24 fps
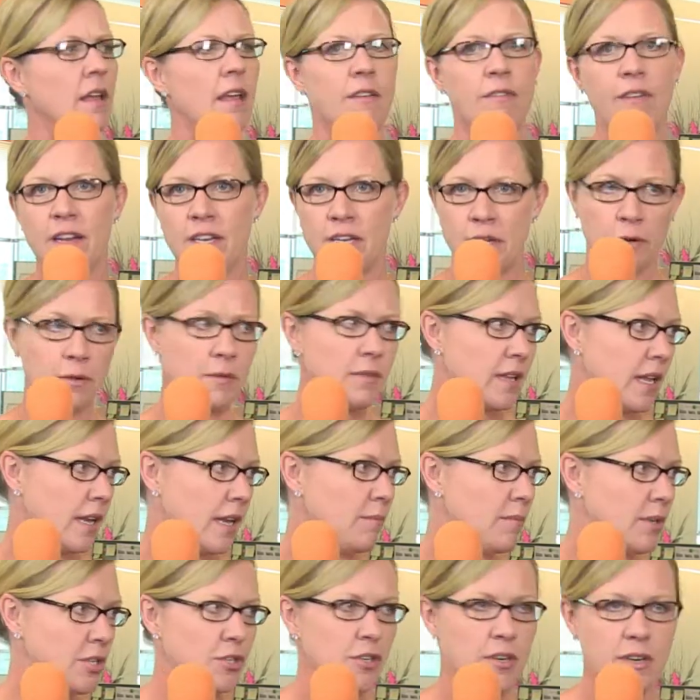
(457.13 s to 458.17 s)
If I don't,
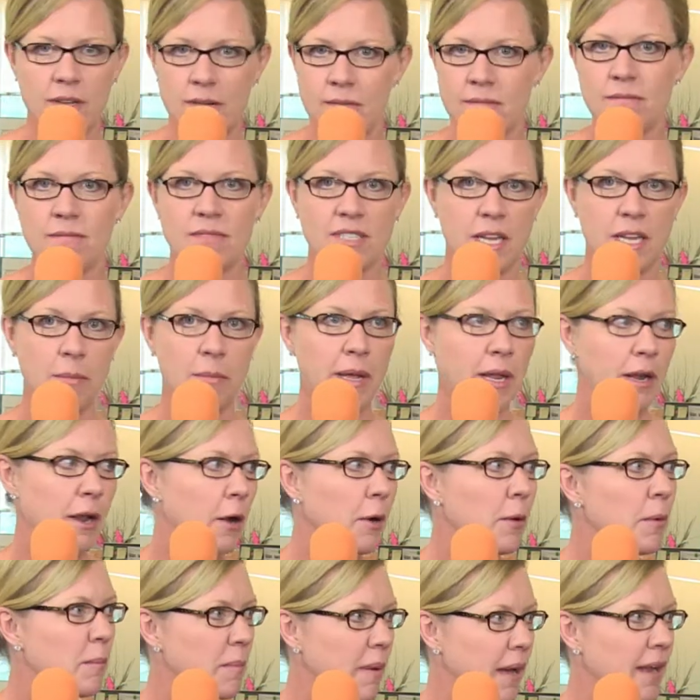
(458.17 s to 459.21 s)
then be sure to send me a
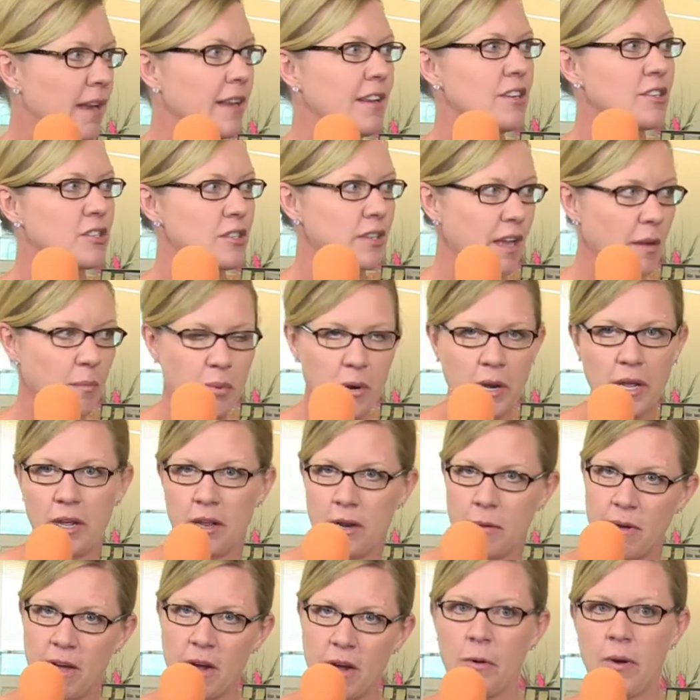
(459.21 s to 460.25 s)
note. But usually I'm pretty
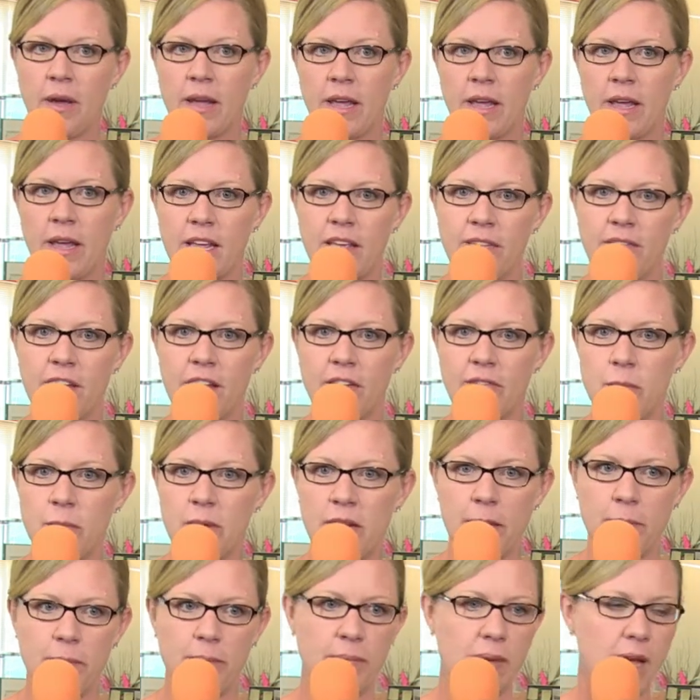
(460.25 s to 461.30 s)
good about going in and giving
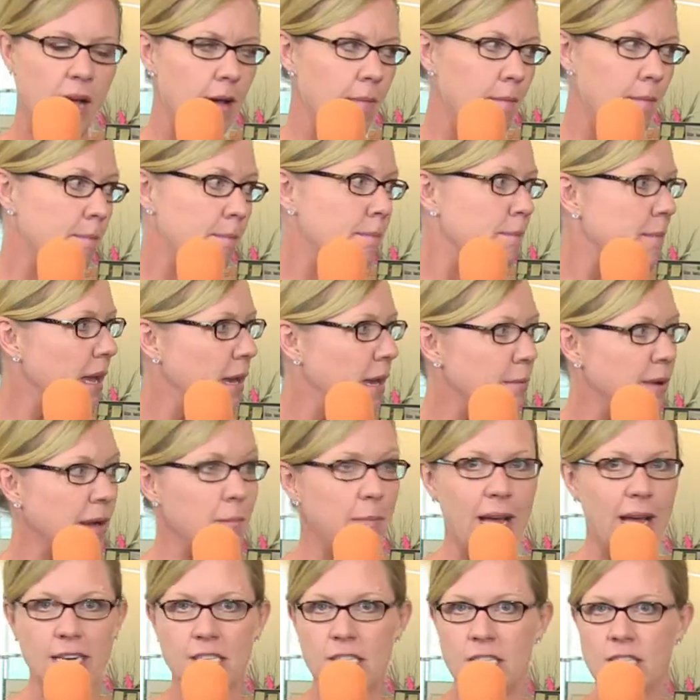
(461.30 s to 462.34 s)
everybody um, beta bug
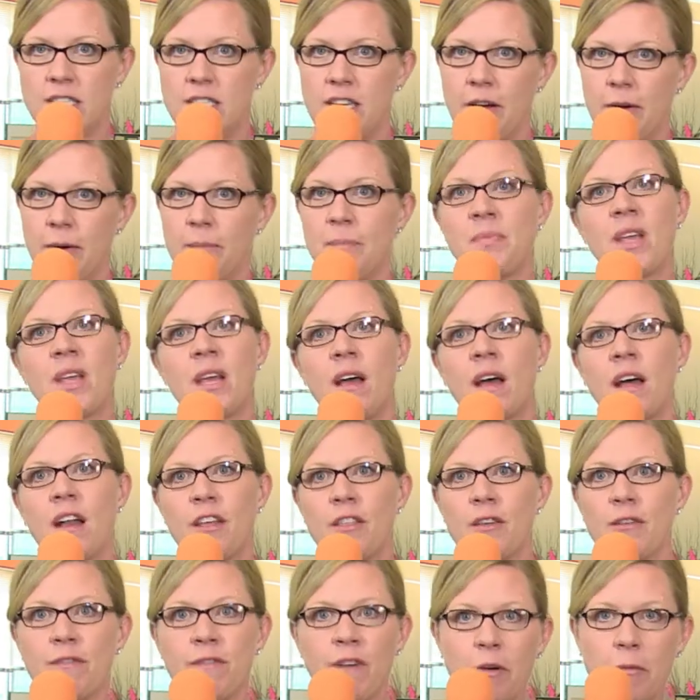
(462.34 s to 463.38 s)
badges. So
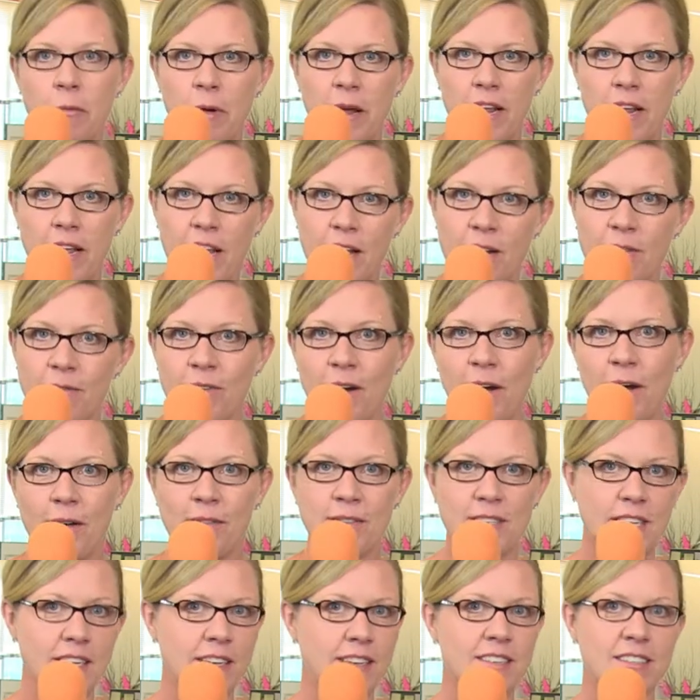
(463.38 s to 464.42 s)
another fun way to get
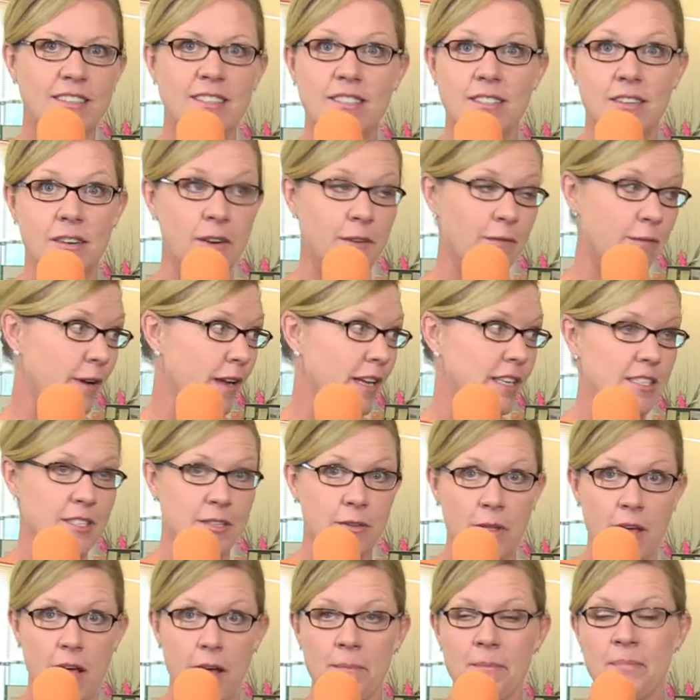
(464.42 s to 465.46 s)
involved, and so don't forget to
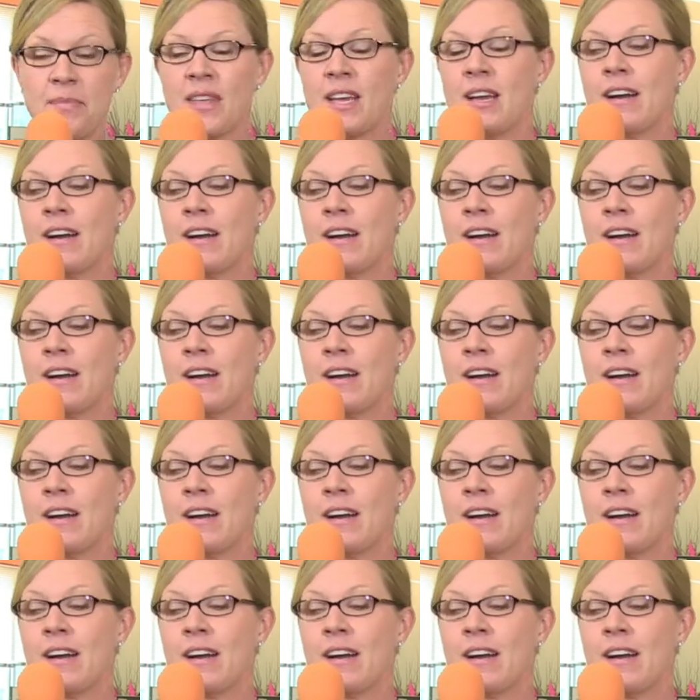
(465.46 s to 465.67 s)
do that.